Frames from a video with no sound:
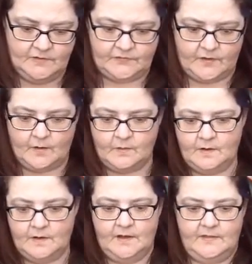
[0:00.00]
So,
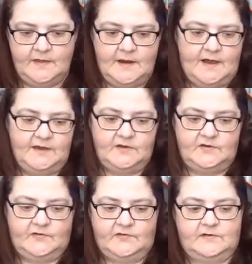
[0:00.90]
and then I can
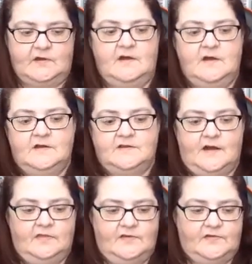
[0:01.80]
just
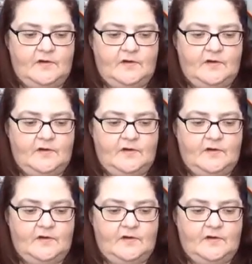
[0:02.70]
tie this